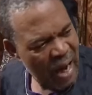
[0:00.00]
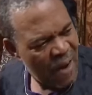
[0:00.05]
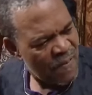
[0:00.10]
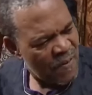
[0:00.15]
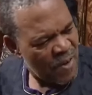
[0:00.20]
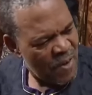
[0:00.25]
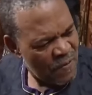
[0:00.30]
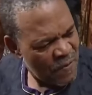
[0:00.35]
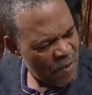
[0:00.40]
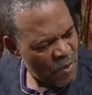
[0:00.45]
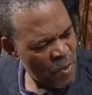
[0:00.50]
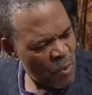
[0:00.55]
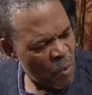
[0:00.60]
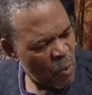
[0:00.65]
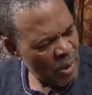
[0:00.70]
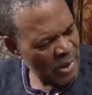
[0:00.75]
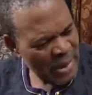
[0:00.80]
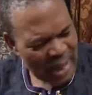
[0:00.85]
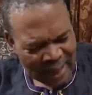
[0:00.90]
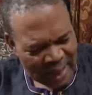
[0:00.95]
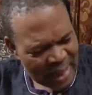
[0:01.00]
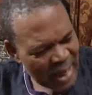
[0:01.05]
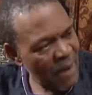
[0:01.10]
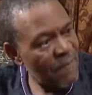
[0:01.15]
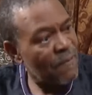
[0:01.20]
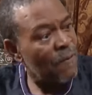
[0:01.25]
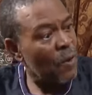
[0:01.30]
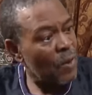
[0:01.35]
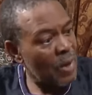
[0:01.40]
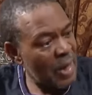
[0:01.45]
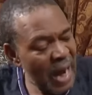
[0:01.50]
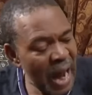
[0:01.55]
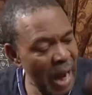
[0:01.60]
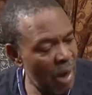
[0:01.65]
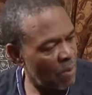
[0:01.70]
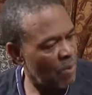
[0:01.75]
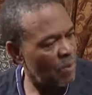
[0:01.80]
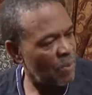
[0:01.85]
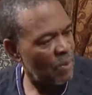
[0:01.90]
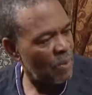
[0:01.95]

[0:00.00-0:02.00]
I've given you what I can afford now.